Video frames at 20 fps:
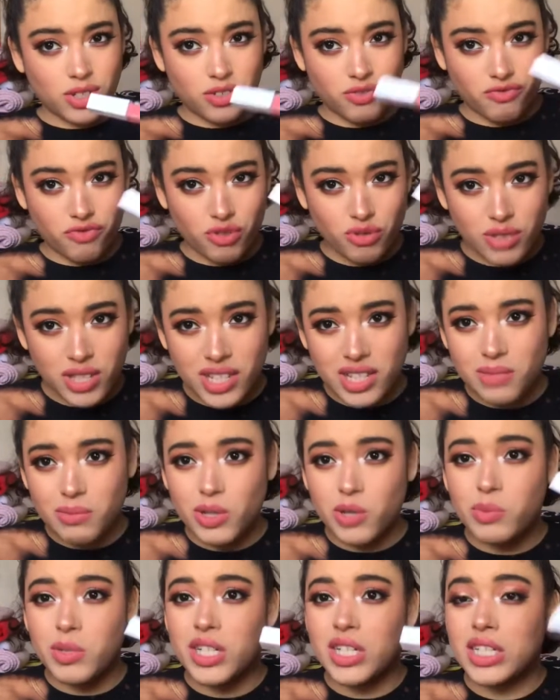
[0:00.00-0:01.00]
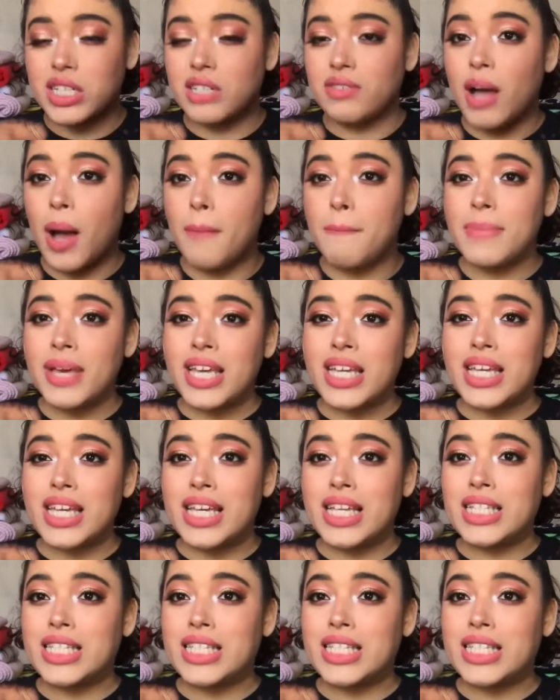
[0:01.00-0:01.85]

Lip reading: use it as much because of how pink it